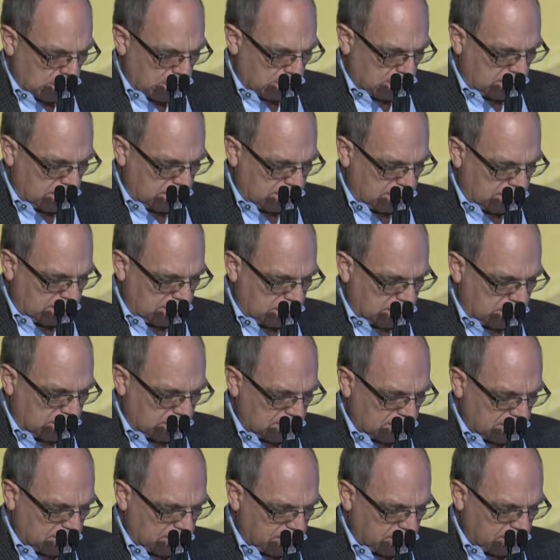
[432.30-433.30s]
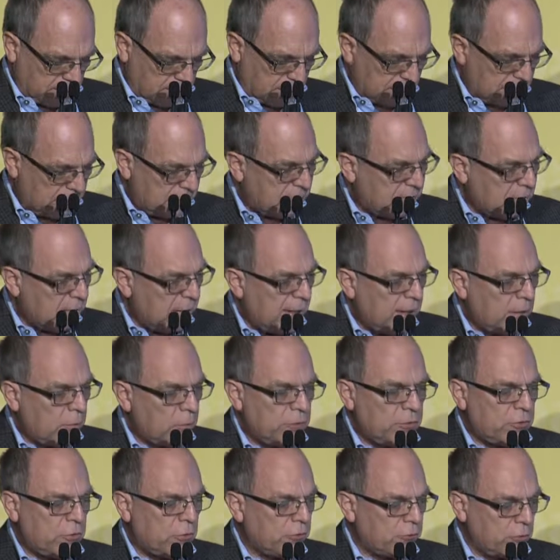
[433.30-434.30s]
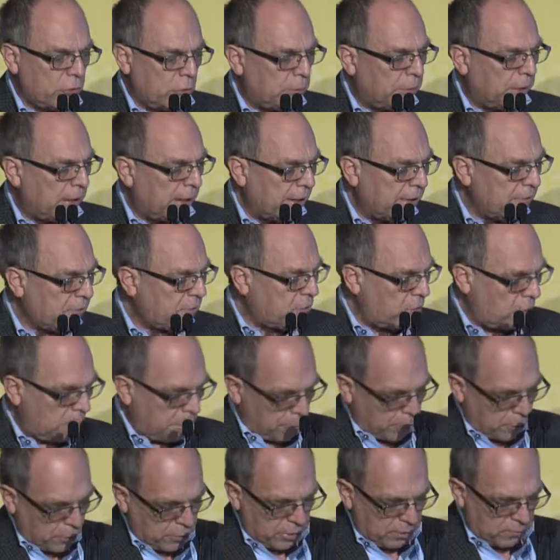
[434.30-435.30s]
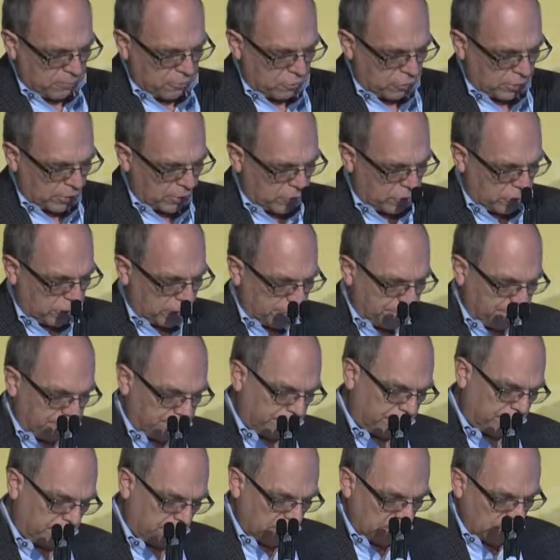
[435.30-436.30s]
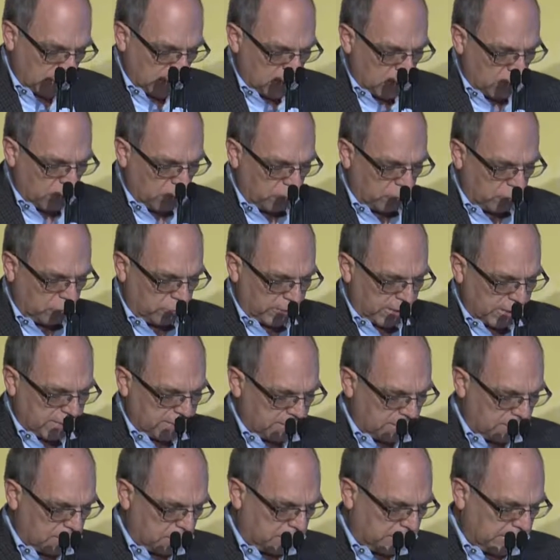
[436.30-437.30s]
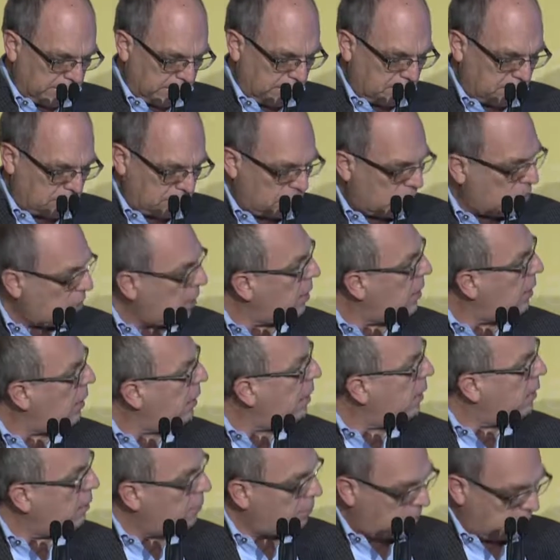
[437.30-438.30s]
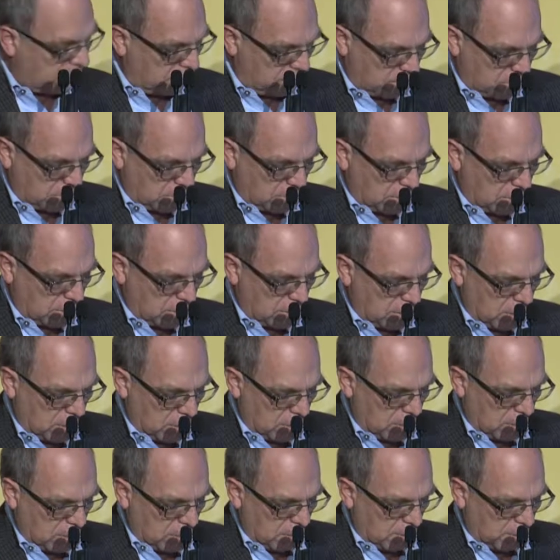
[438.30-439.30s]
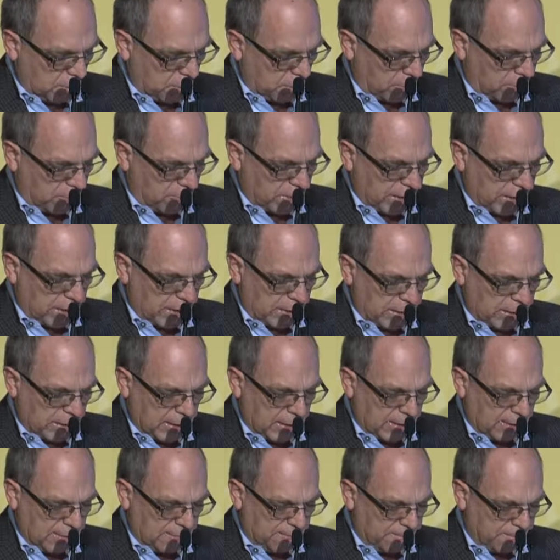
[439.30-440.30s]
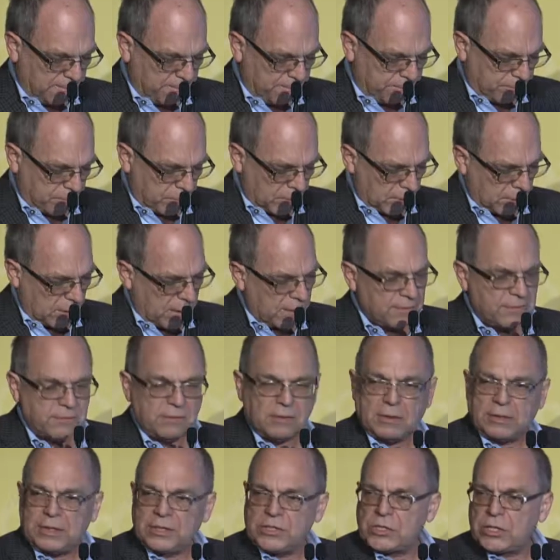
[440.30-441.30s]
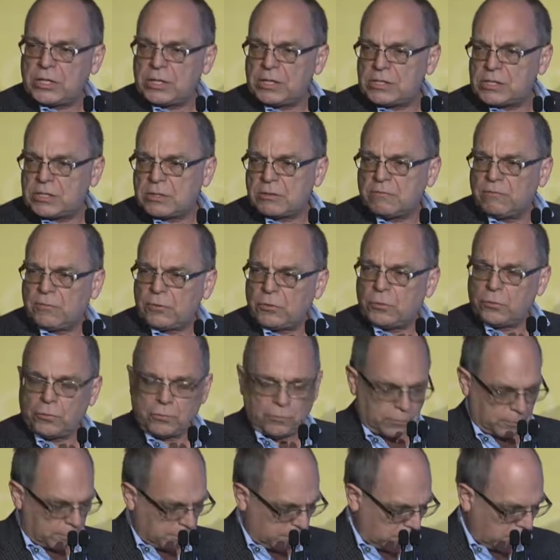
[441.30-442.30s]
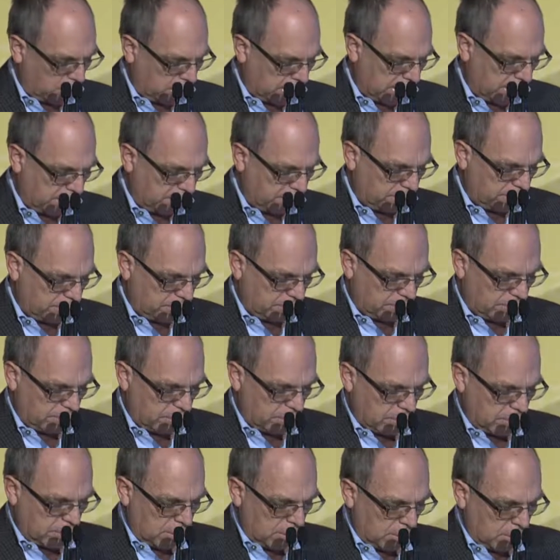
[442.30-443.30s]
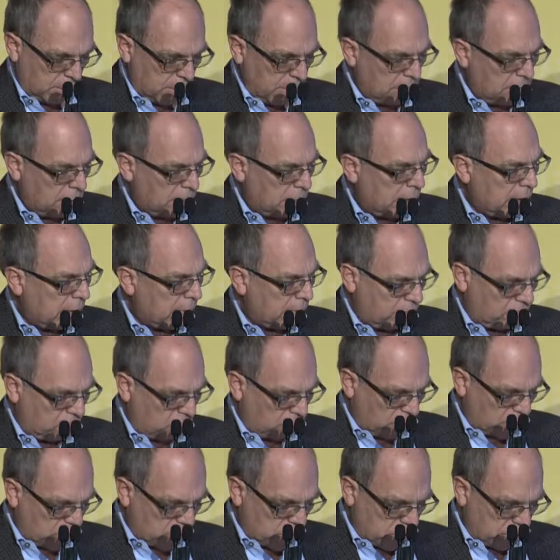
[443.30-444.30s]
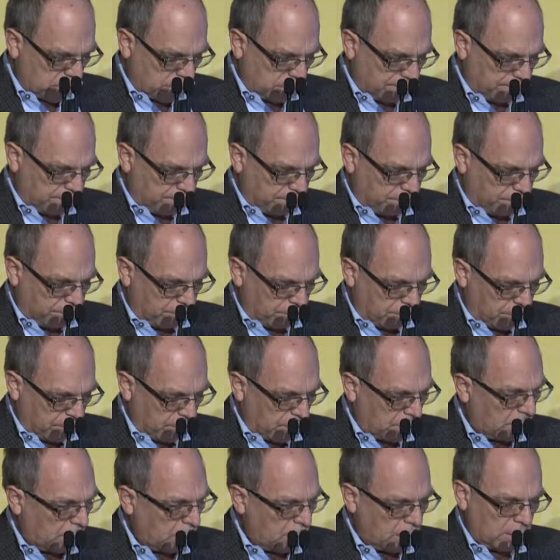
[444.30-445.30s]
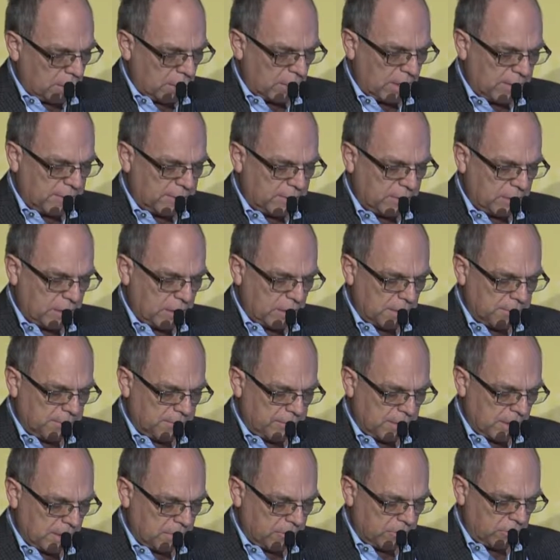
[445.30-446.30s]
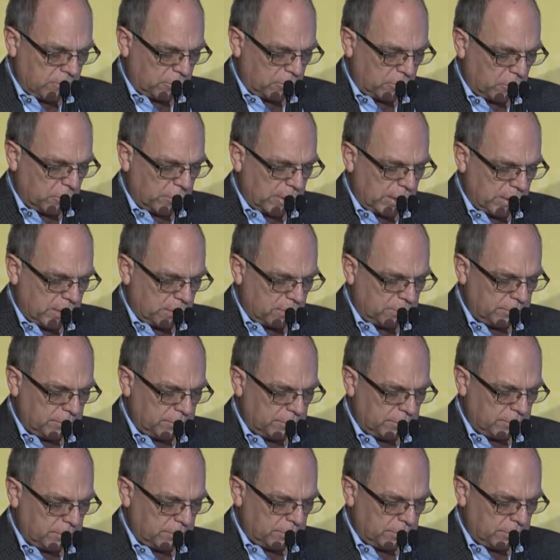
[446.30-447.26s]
This language also applies to the podium structure, whose faceted planes and shading elements provide a constantly changing view from the ground. Now, the structure, as it comes down to the ground,